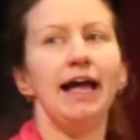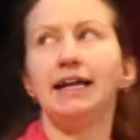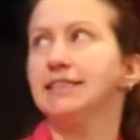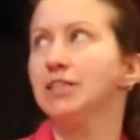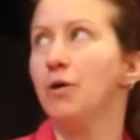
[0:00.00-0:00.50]

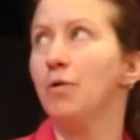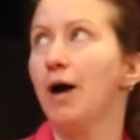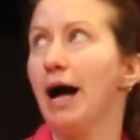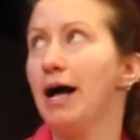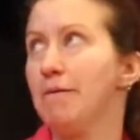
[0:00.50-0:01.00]
And
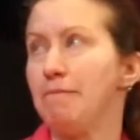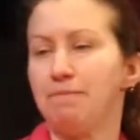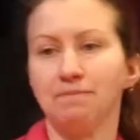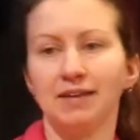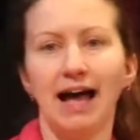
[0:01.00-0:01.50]
so
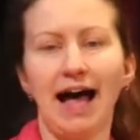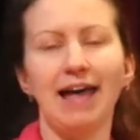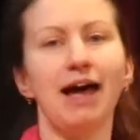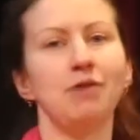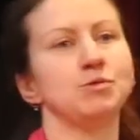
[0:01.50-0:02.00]
um,
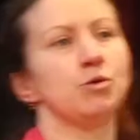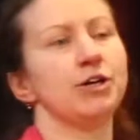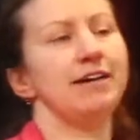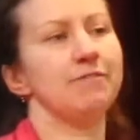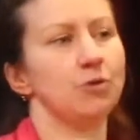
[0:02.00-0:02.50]
I, I, was
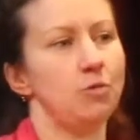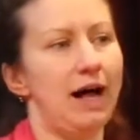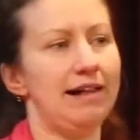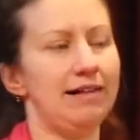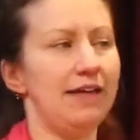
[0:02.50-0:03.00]
working for a
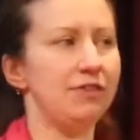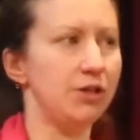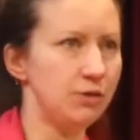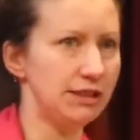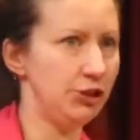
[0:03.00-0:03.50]
while at the
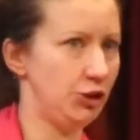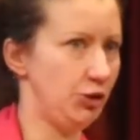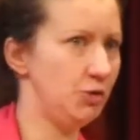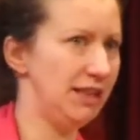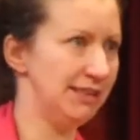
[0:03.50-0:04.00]
Houston
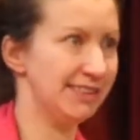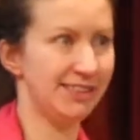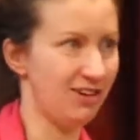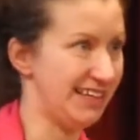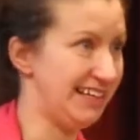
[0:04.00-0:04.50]
Zoo
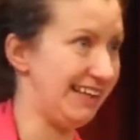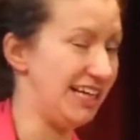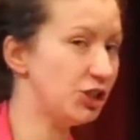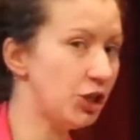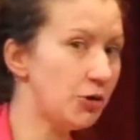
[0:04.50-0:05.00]
installing a
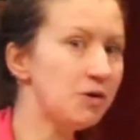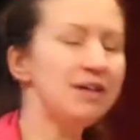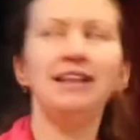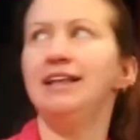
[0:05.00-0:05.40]
light show,